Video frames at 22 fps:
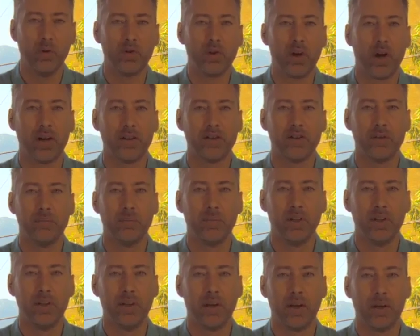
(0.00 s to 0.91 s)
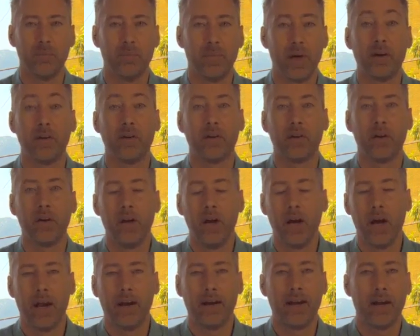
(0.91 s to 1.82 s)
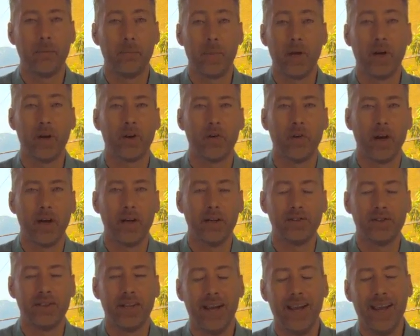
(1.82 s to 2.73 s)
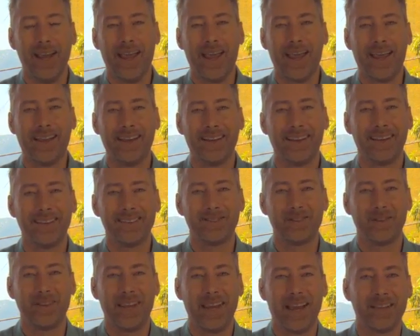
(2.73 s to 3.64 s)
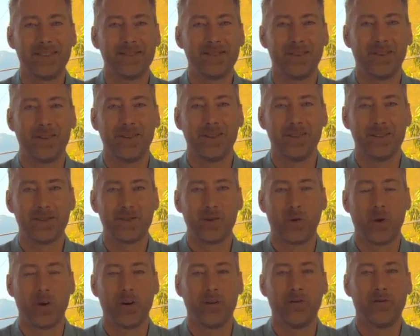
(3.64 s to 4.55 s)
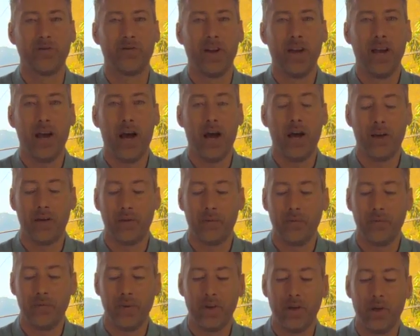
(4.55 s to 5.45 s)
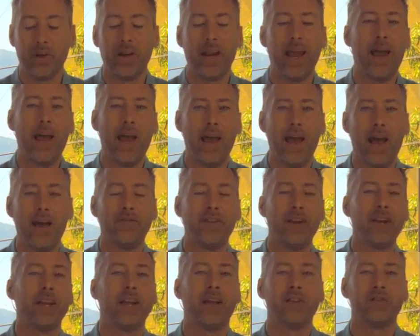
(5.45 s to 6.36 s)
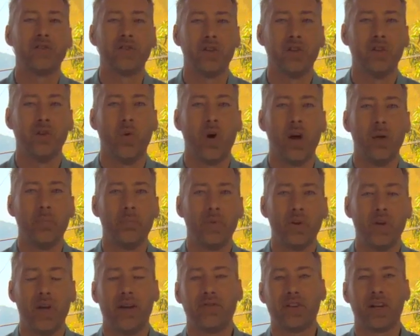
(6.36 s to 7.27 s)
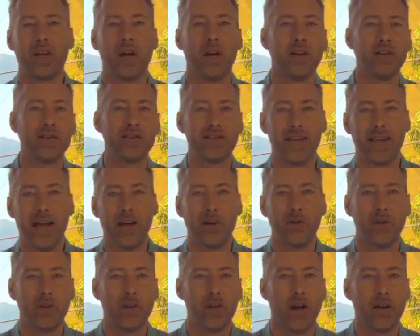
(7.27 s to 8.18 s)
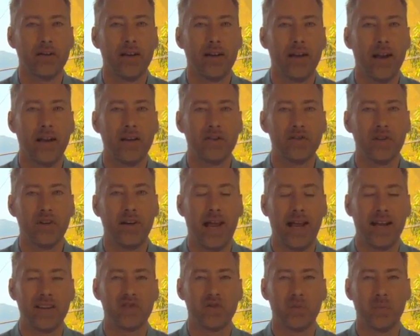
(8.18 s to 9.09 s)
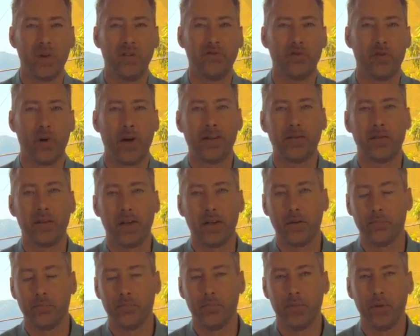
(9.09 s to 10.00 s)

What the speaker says: try to be better and get better grades. And so the answer is sort of, you can have any answer you want, but you have to kind of say how you got that answer and it has to be friendly.